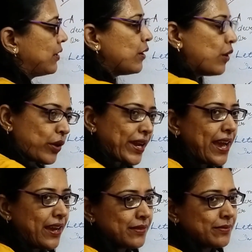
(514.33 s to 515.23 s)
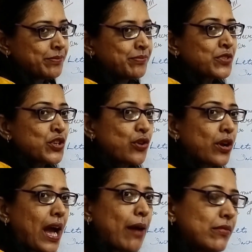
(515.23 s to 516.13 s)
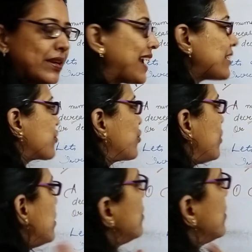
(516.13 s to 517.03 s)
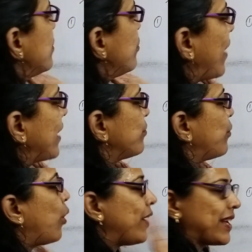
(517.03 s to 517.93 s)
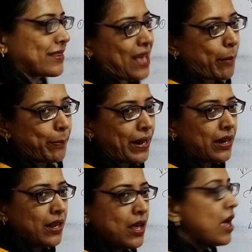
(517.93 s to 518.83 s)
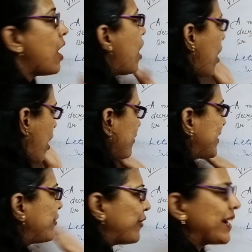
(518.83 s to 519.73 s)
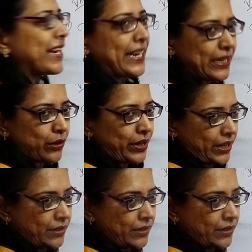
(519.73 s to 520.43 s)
Okay? So come, let's do one more example of different category.